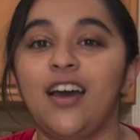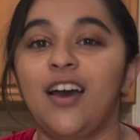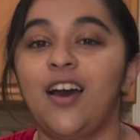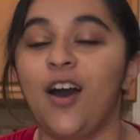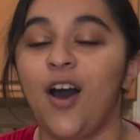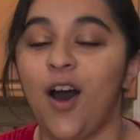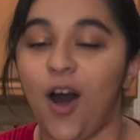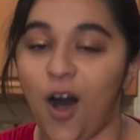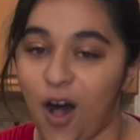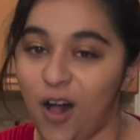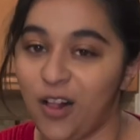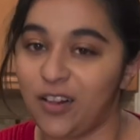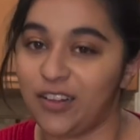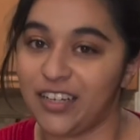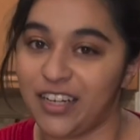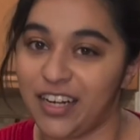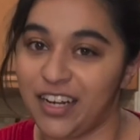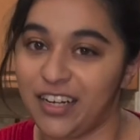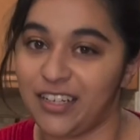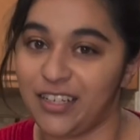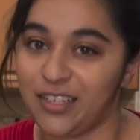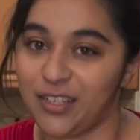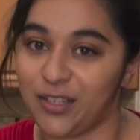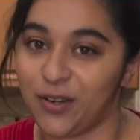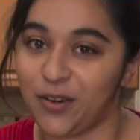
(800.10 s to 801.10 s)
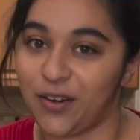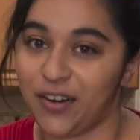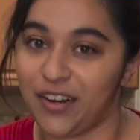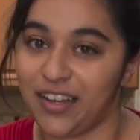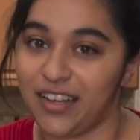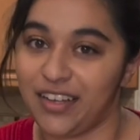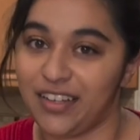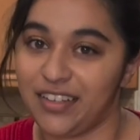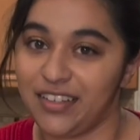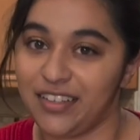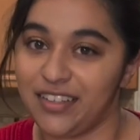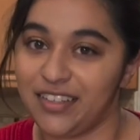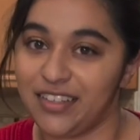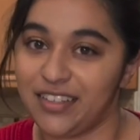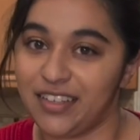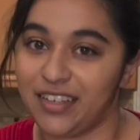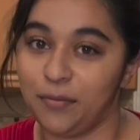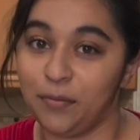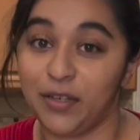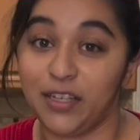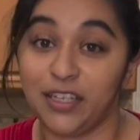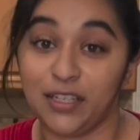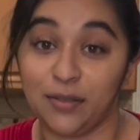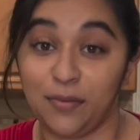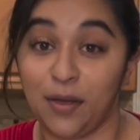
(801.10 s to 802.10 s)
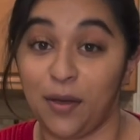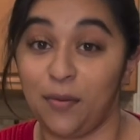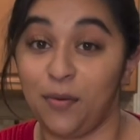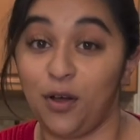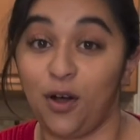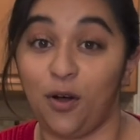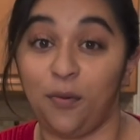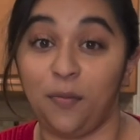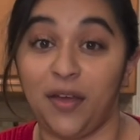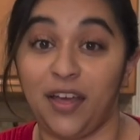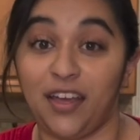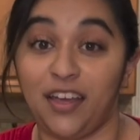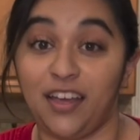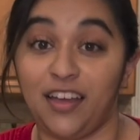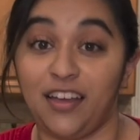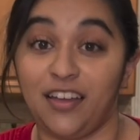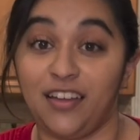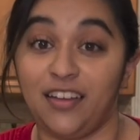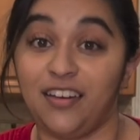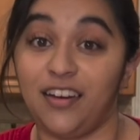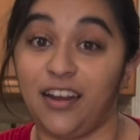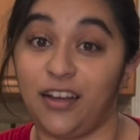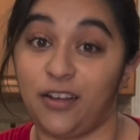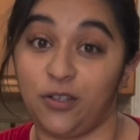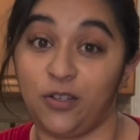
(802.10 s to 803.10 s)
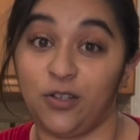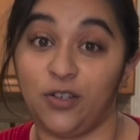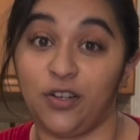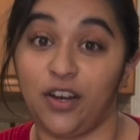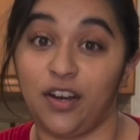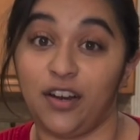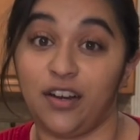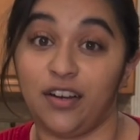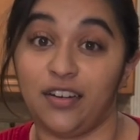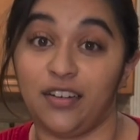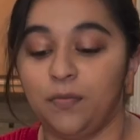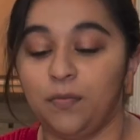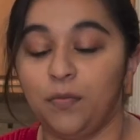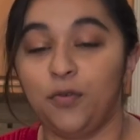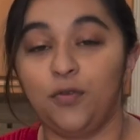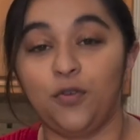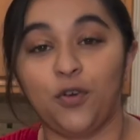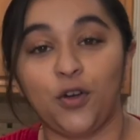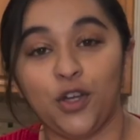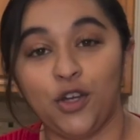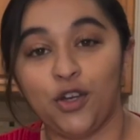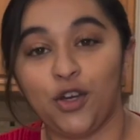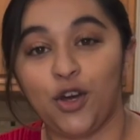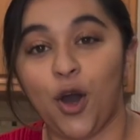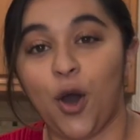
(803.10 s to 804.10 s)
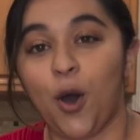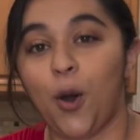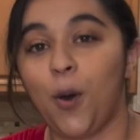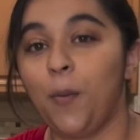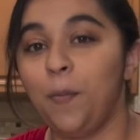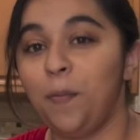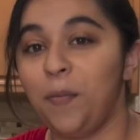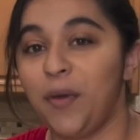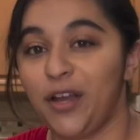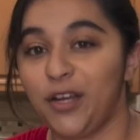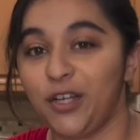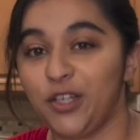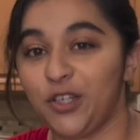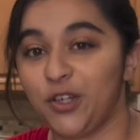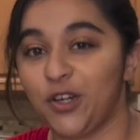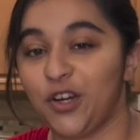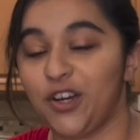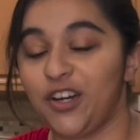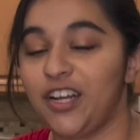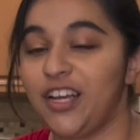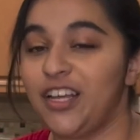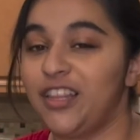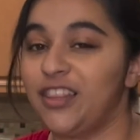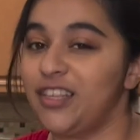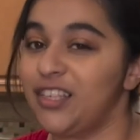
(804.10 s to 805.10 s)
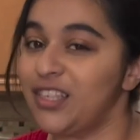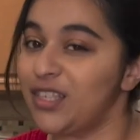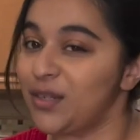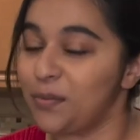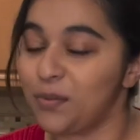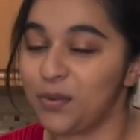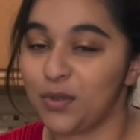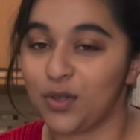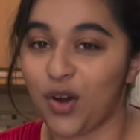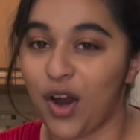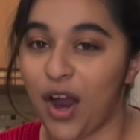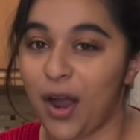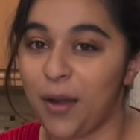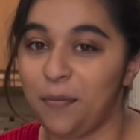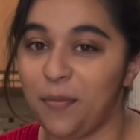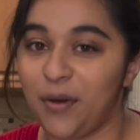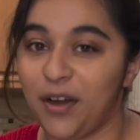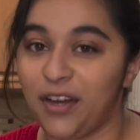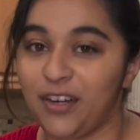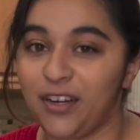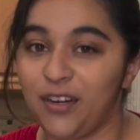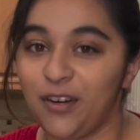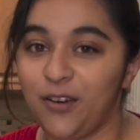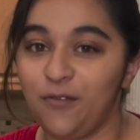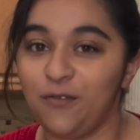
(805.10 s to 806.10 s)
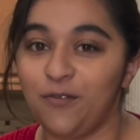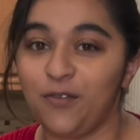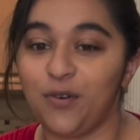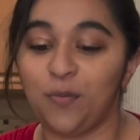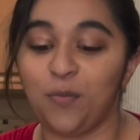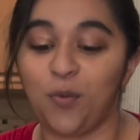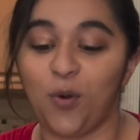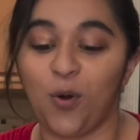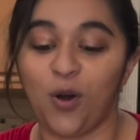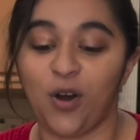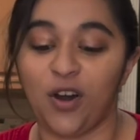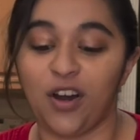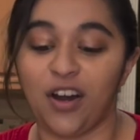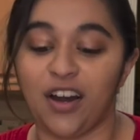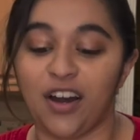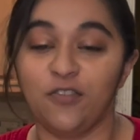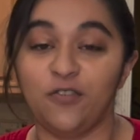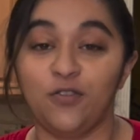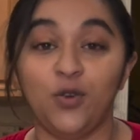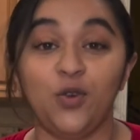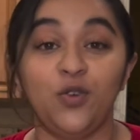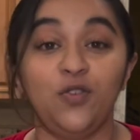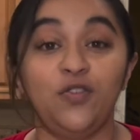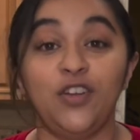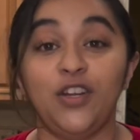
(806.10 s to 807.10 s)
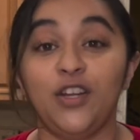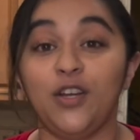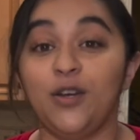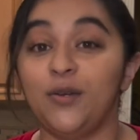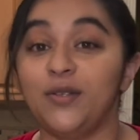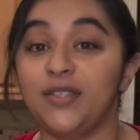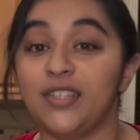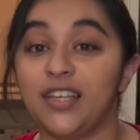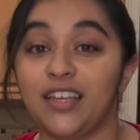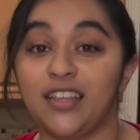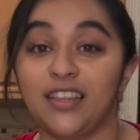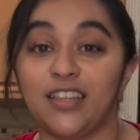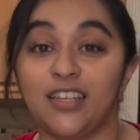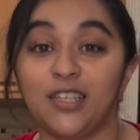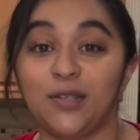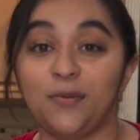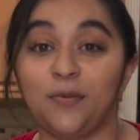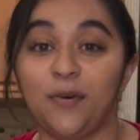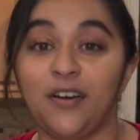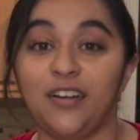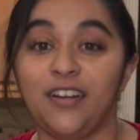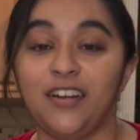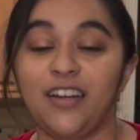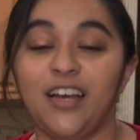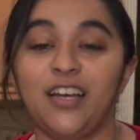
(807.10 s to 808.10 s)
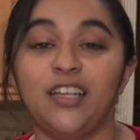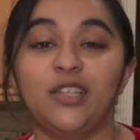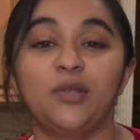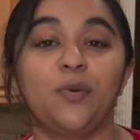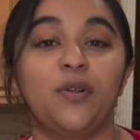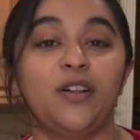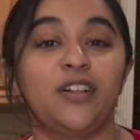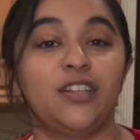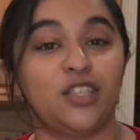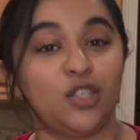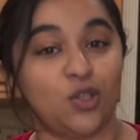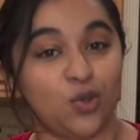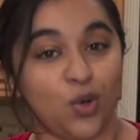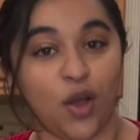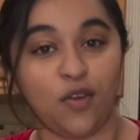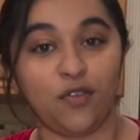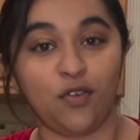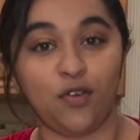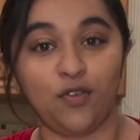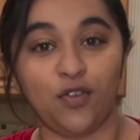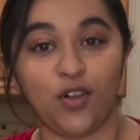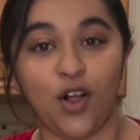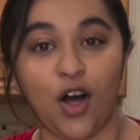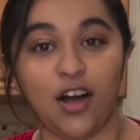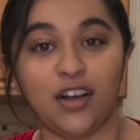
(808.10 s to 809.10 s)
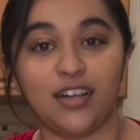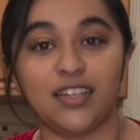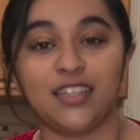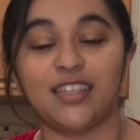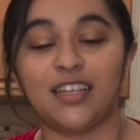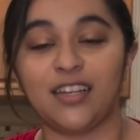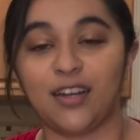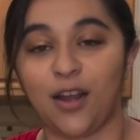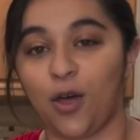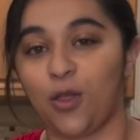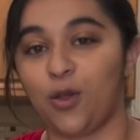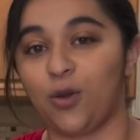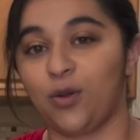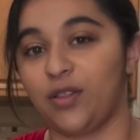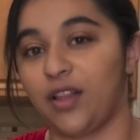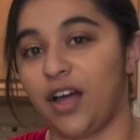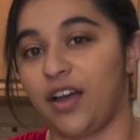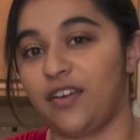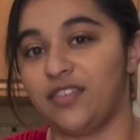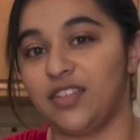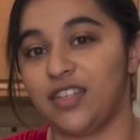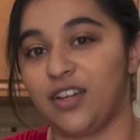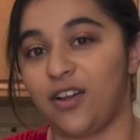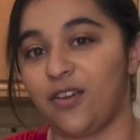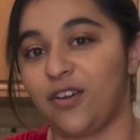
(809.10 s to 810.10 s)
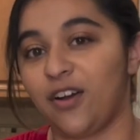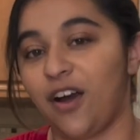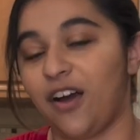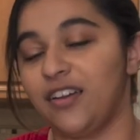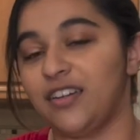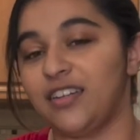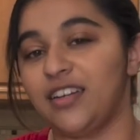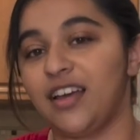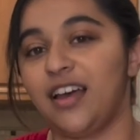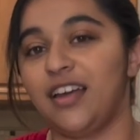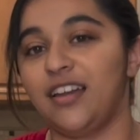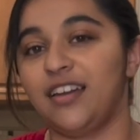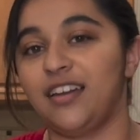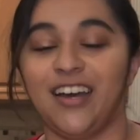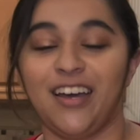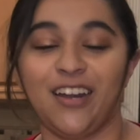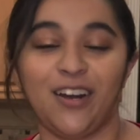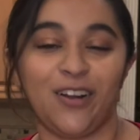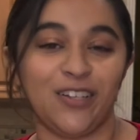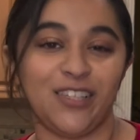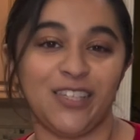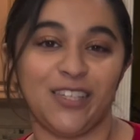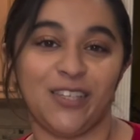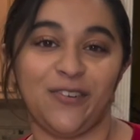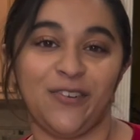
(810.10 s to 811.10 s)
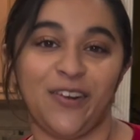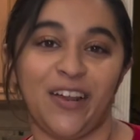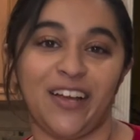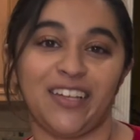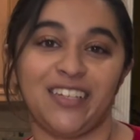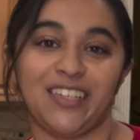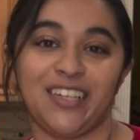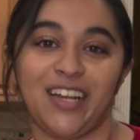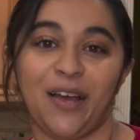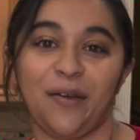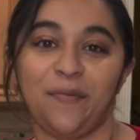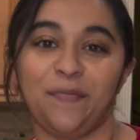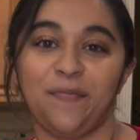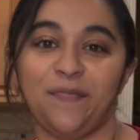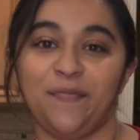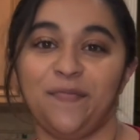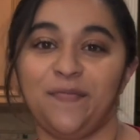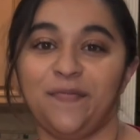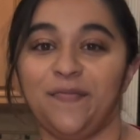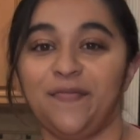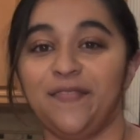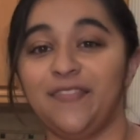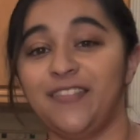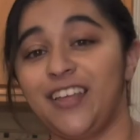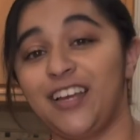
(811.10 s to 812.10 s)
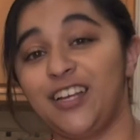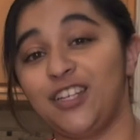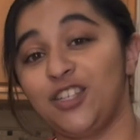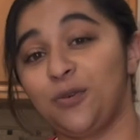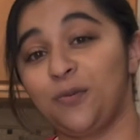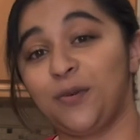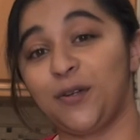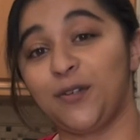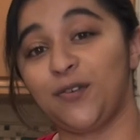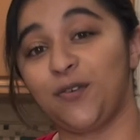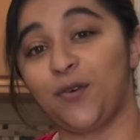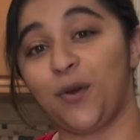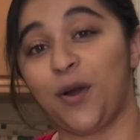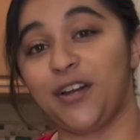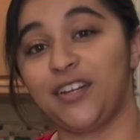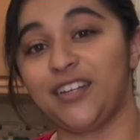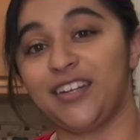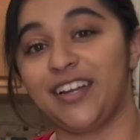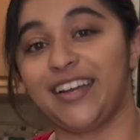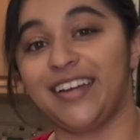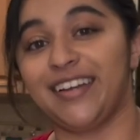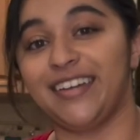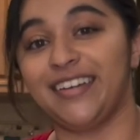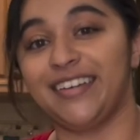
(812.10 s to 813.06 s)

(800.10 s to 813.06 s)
holiday dessert is, because maybe I'll make it next year. Before you go, make sure to hit the subscribe button for more food videos like this one, as well as travel vlogs and other lifestyle content. And I'll see you next time. Thanks so much for watching.